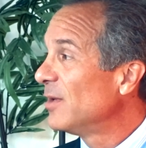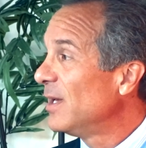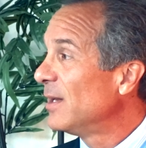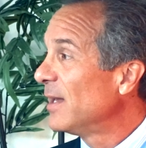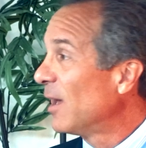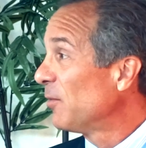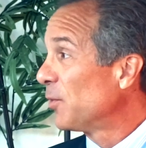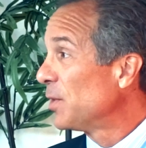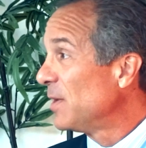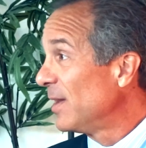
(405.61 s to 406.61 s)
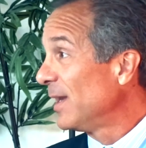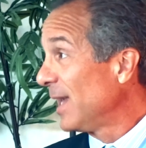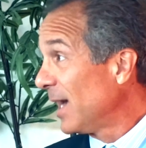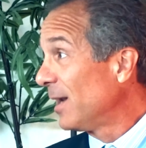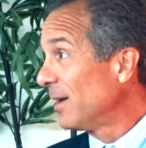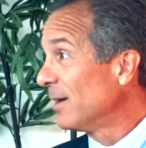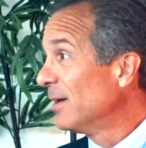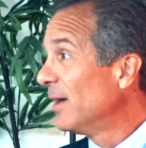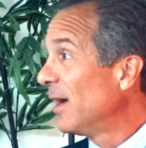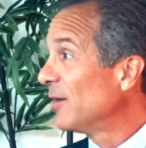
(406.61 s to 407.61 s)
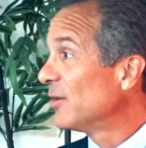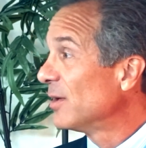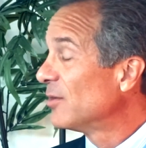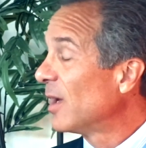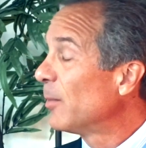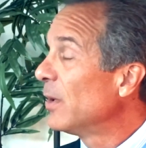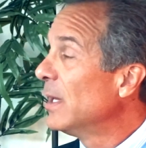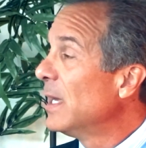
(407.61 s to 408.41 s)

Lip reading: in California than in Canada, as an example.